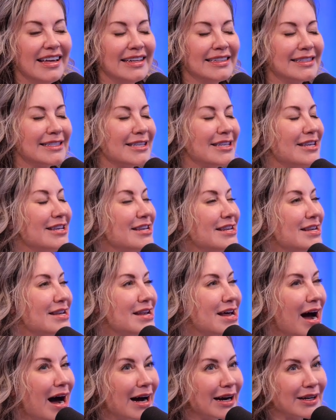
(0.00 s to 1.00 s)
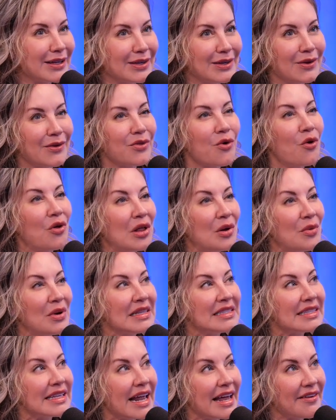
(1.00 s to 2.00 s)
It's not cute. The only
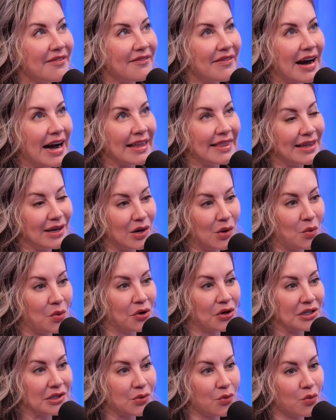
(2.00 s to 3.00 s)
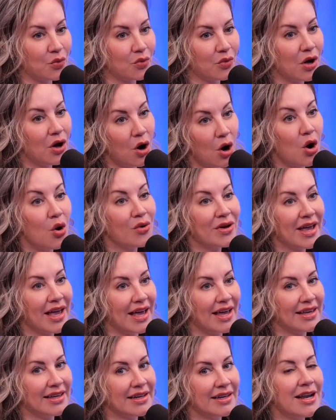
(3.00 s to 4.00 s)
ones that I find that it works
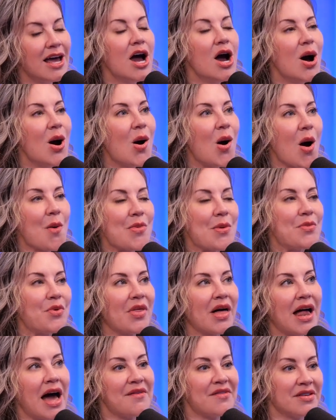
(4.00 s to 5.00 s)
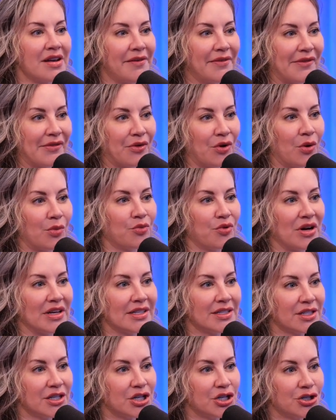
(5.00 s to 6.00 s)
okay in are people that have enough of their own
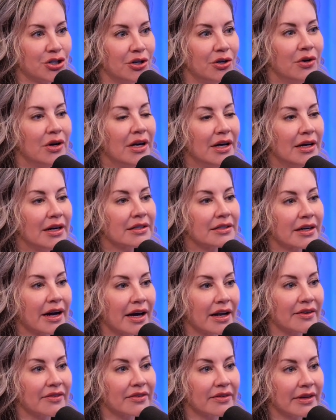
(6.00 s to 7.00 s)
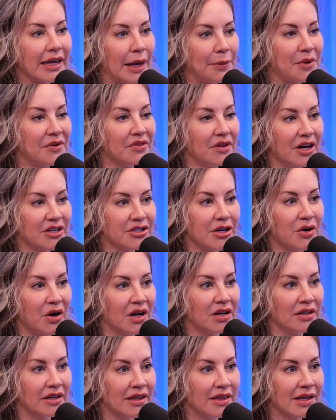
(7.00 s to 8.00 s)
breast tissue to kind of camouflage how
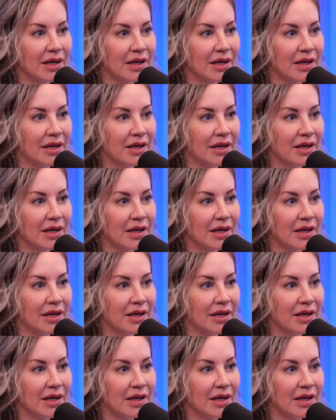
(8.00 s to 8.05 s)
ugly the